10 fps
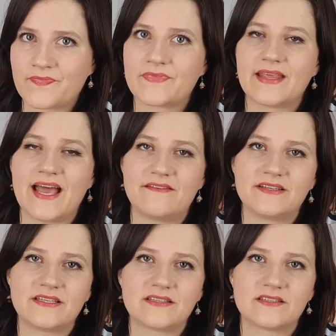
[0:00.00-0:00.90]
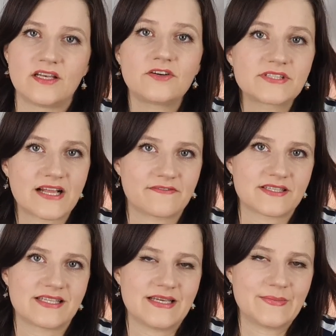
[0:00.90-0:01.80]
Having low
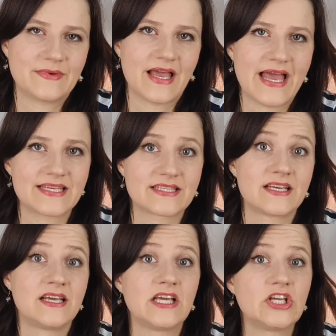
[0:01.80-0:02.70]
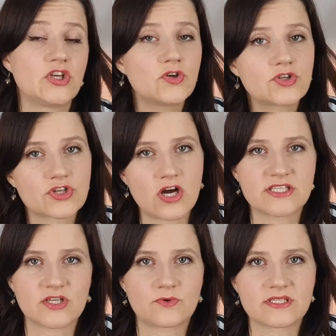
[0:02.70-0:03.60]
self-esteem has huge
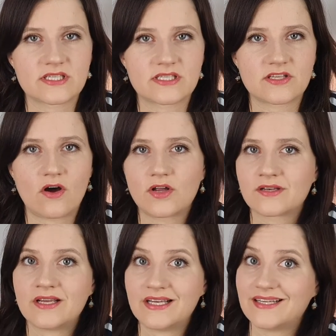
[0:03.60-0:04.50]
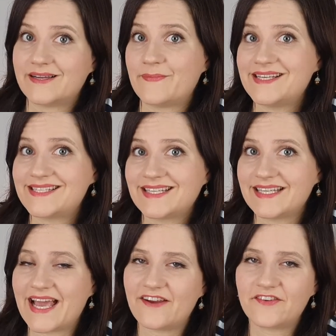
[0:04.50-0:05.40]
consequences on
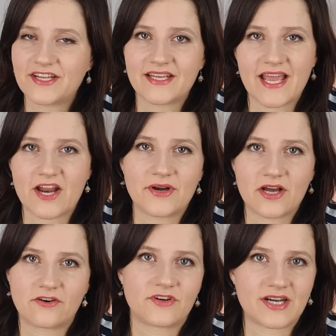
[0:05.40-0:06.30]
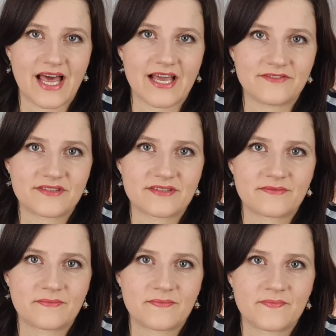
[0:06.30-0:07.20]
basically every area of our lives.
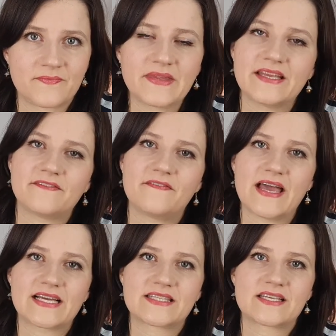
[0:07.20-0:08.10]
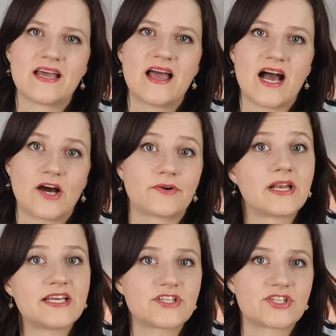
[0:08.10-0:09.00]
It affects our
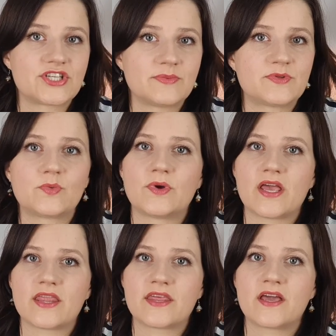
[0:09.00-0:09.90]
relationships with